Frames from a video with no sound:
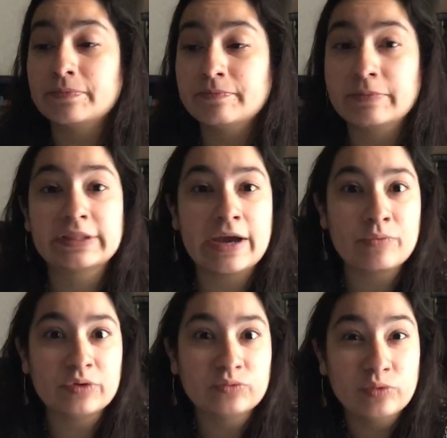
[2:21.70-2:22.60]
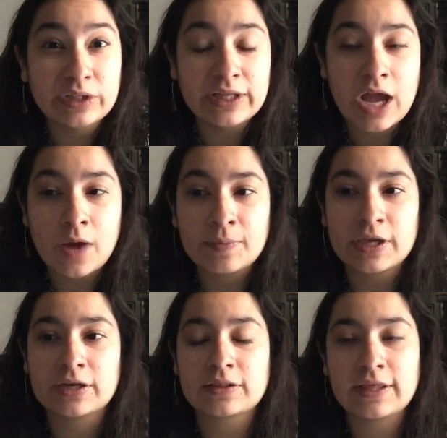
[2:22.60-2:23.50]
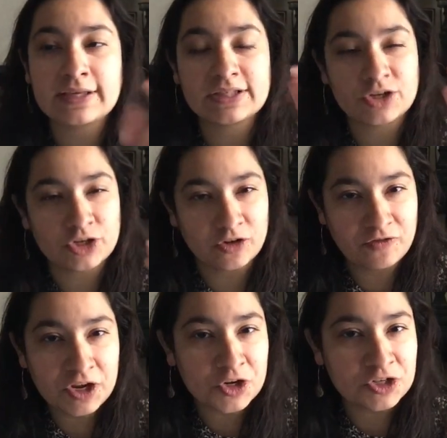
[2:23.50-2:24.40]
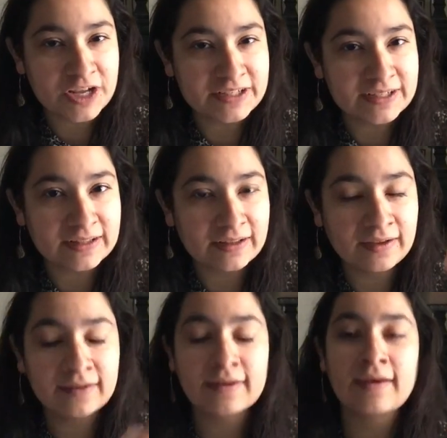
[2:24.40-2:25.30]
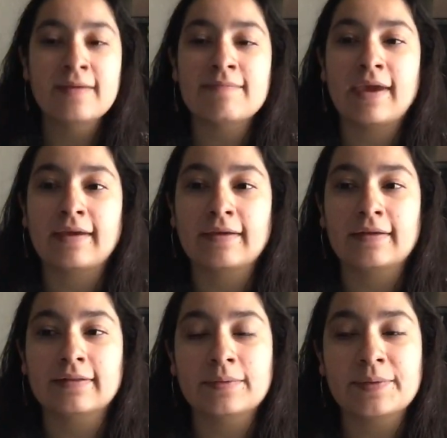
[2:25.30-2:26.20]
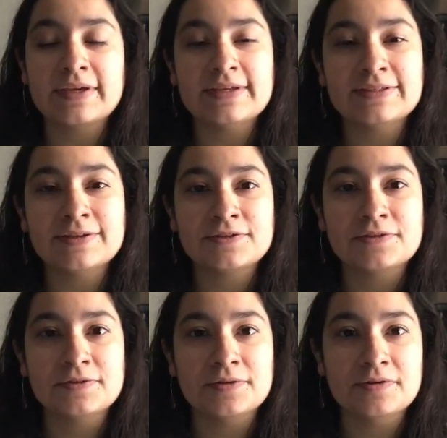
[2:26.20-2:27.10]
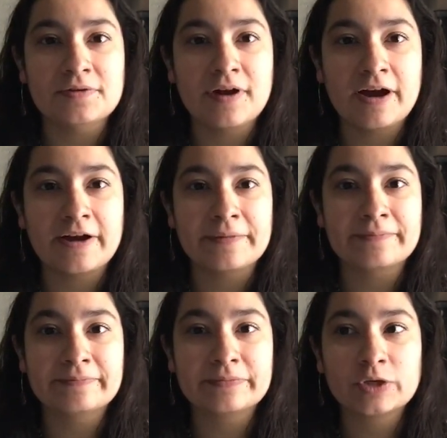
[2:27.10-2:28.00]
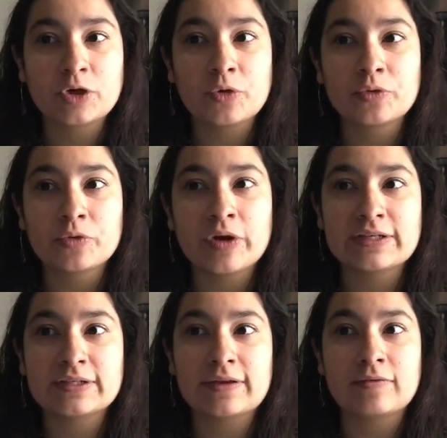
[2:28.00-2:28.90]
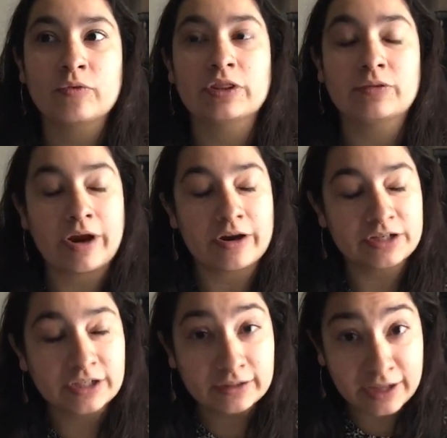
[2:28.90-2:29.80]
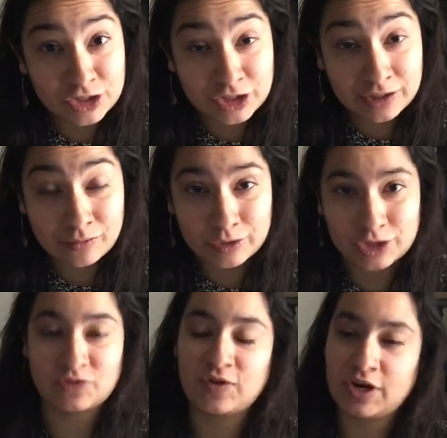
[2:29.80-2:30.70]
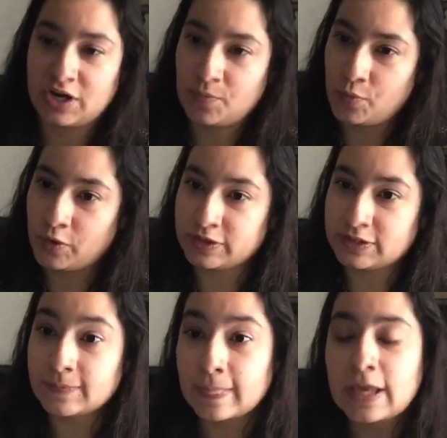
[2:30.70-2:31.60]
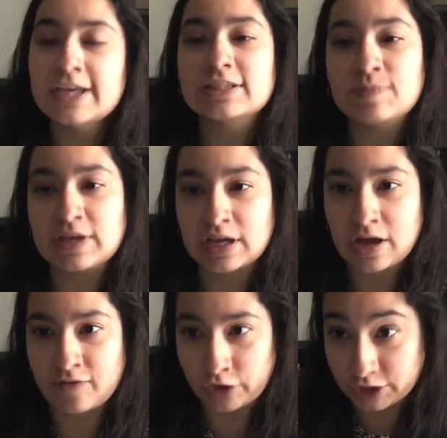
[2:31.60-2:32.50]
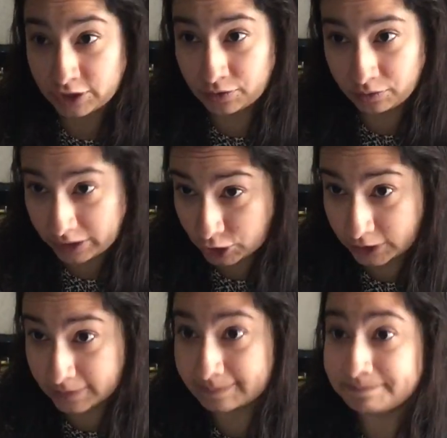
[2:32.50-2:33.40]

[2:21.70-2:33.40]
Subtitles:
But that will really help get things under your fingers nice and clean, make it a little bit easier to go through it with the right articulation, which is very important. Speaking of articulation,